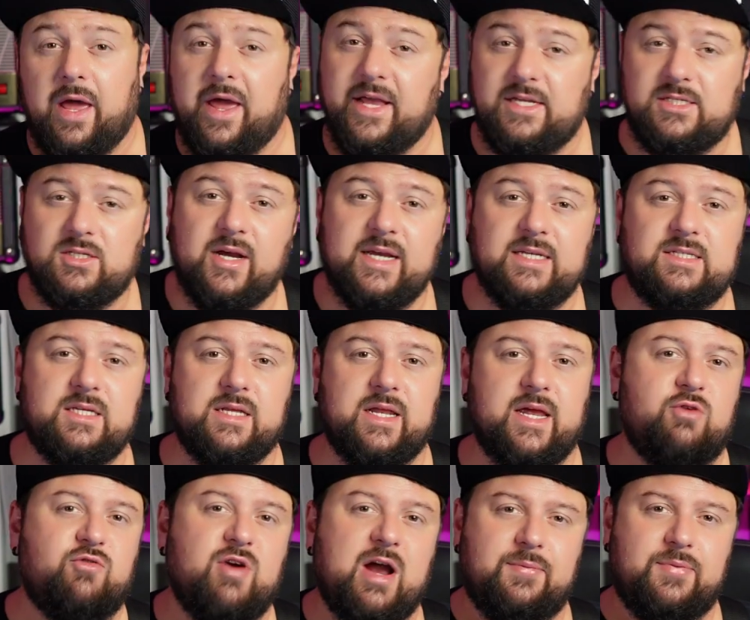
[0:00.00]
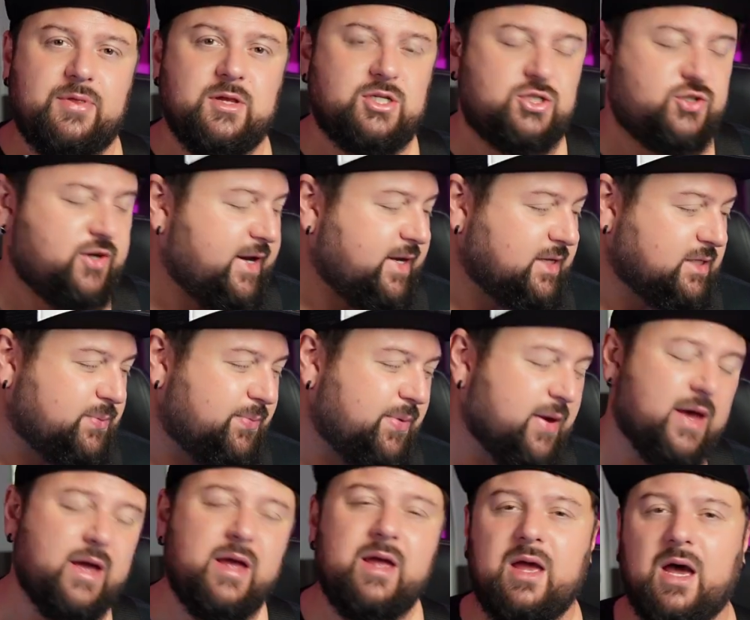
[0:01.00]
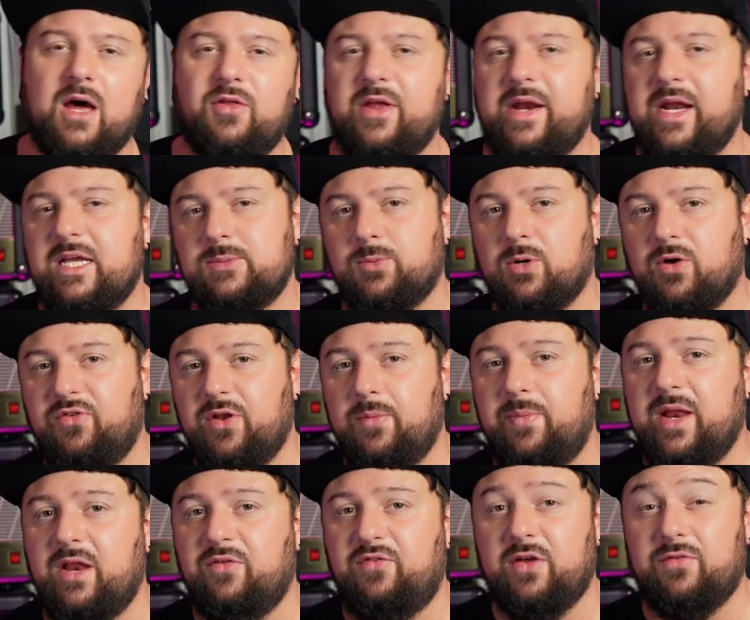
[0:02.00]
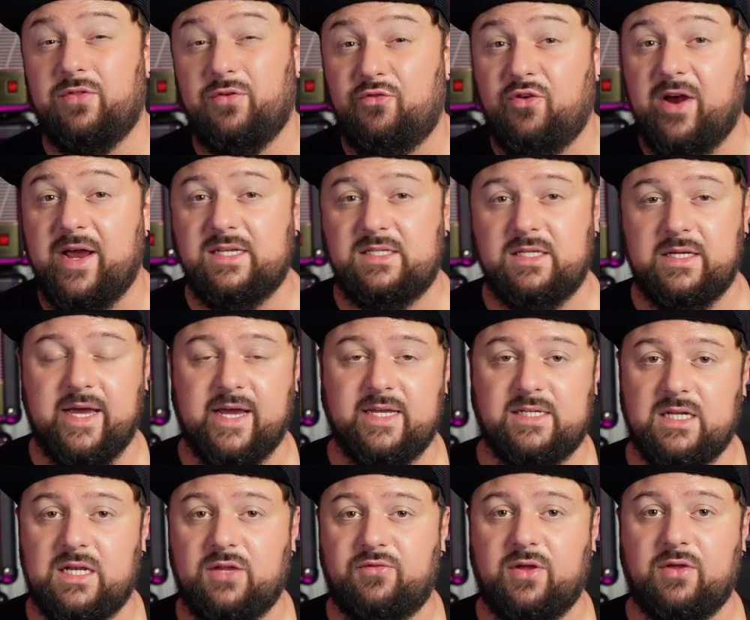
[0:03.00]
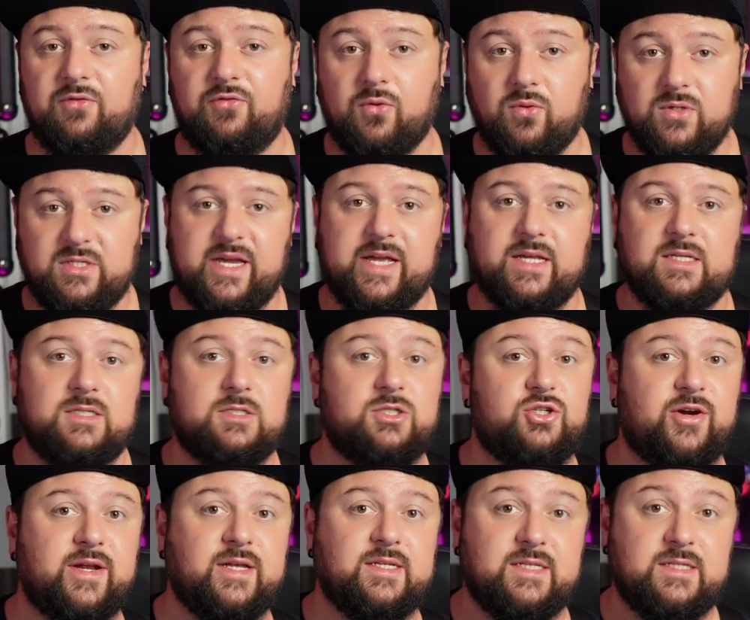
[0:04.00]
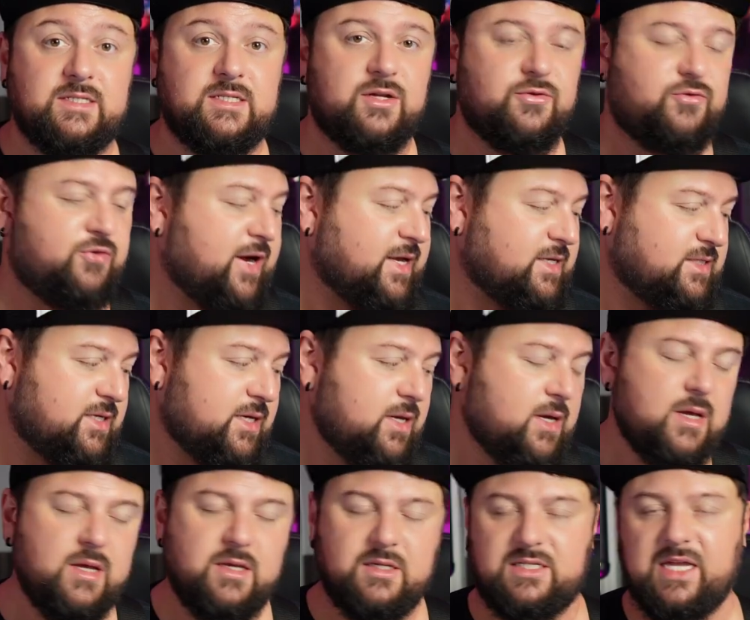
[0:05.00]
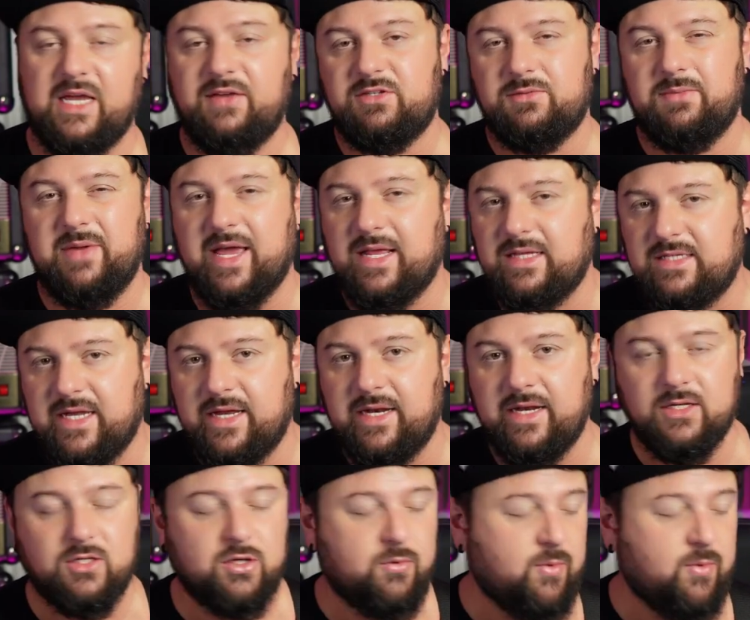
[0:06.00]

It's nice that they wrap the strings, but I think that's more for the benefit of the frets in case anything falls against the strings into the frets, saves them getting dented or